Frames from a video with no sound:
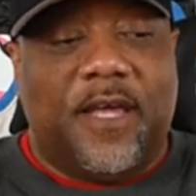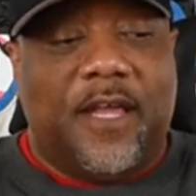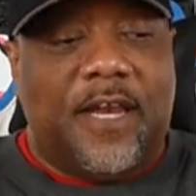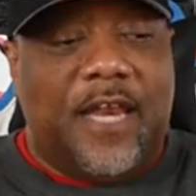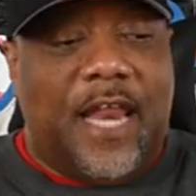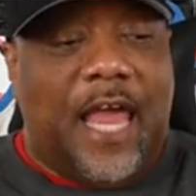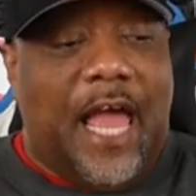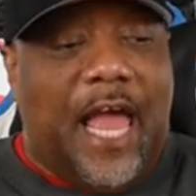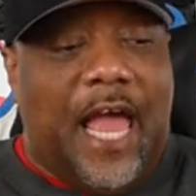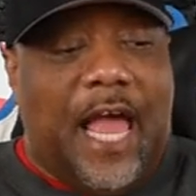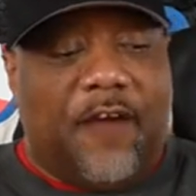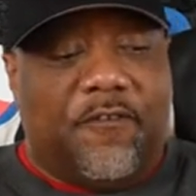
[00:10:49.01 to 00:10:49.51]

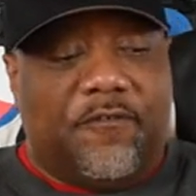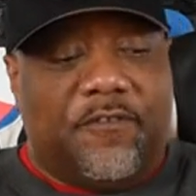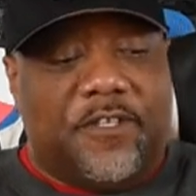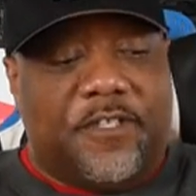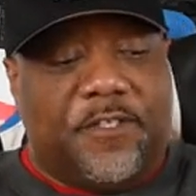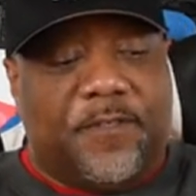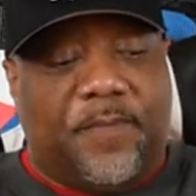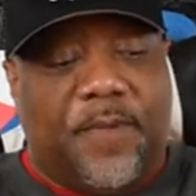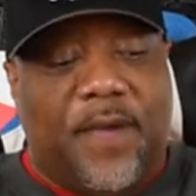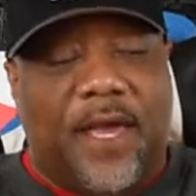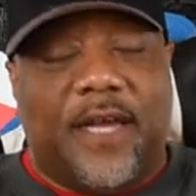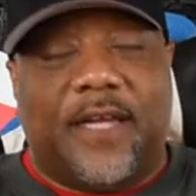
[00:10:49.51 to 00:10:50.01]
Now I
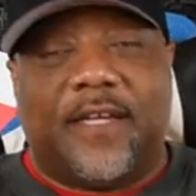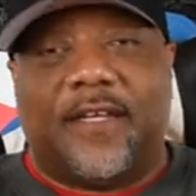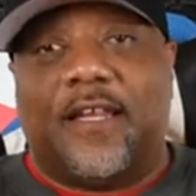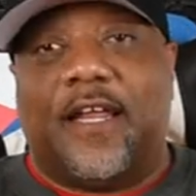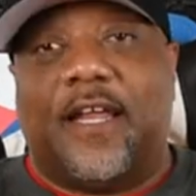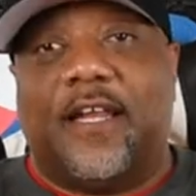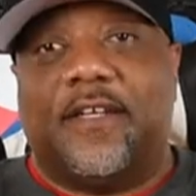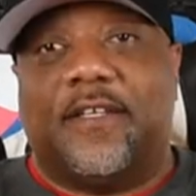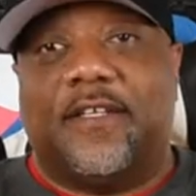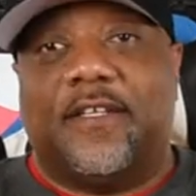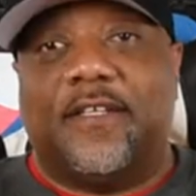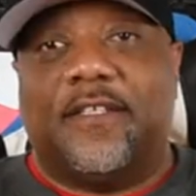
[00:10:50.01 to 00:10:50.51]
respect
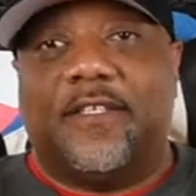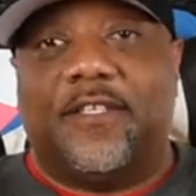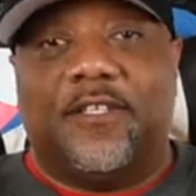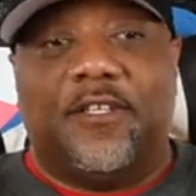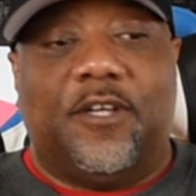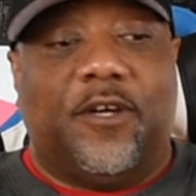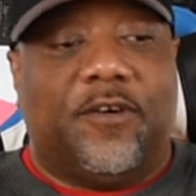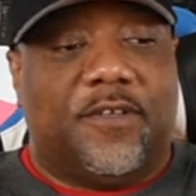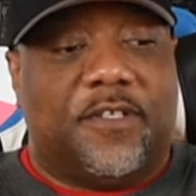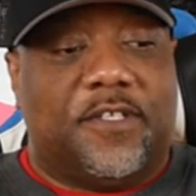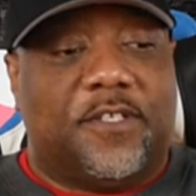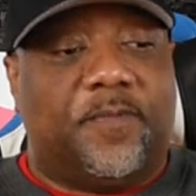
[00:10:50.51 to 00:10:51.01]
the, you
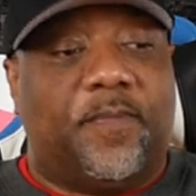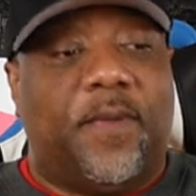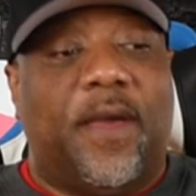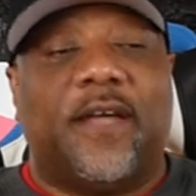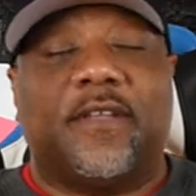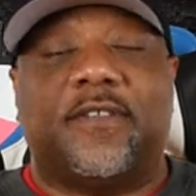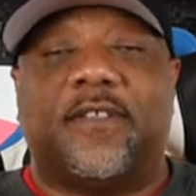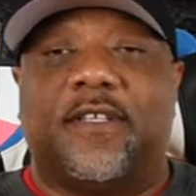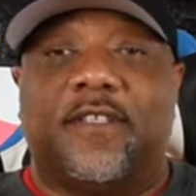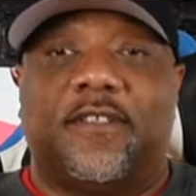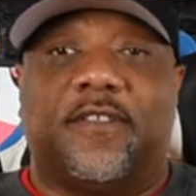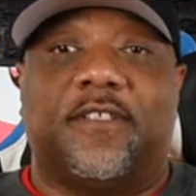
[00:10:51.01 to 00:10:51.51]
know, the
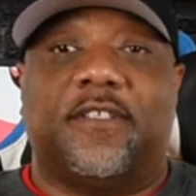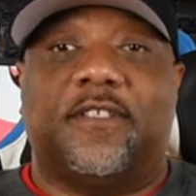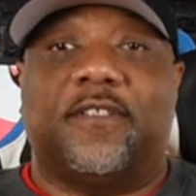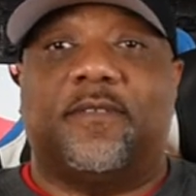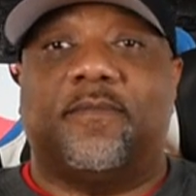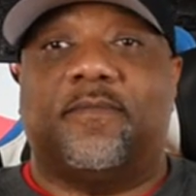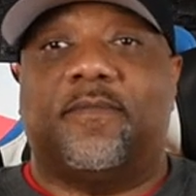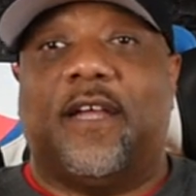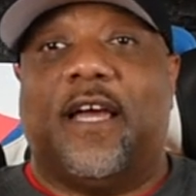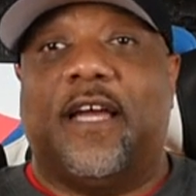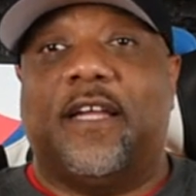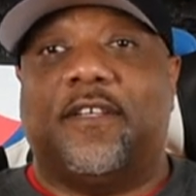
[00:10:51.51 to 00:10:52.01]
specs of the
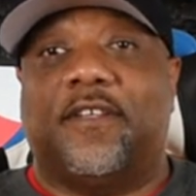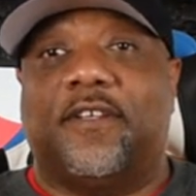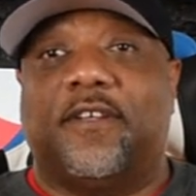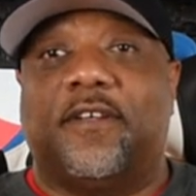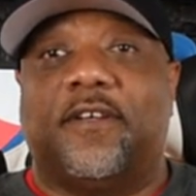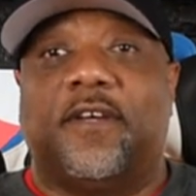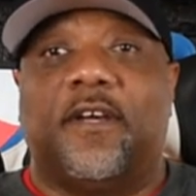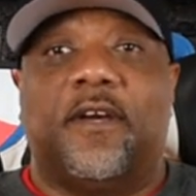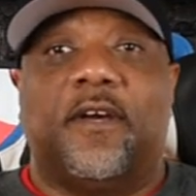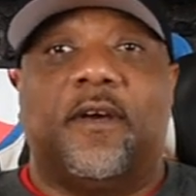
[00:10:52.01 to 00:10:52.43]
systems like the